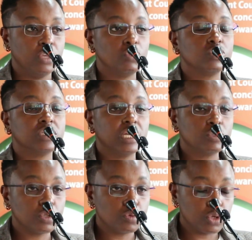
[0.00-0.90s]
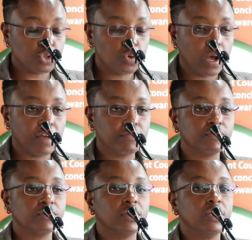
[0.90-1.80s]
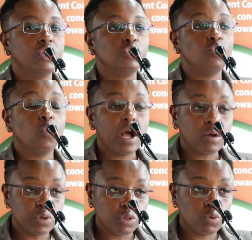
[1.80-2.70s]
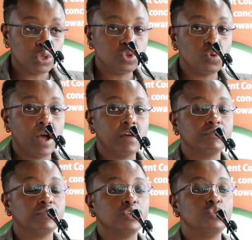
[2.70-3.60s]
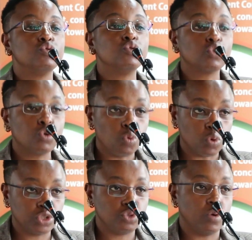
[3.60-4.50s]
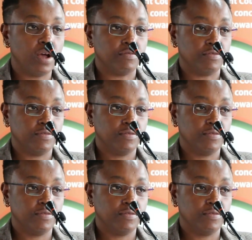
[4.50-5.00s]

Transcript: You start with what you have, you work with what you have, you grow what you have.